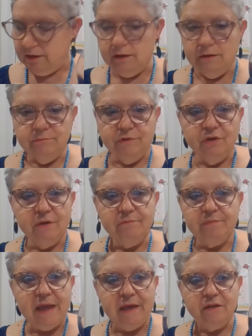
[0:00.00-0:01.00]
You
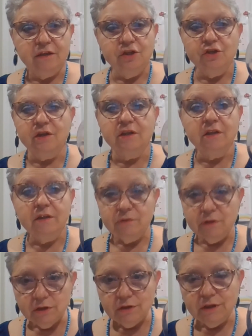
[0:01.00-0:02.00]
could paint it, you could leave
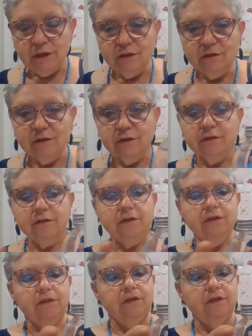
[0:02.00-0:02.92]
it clear,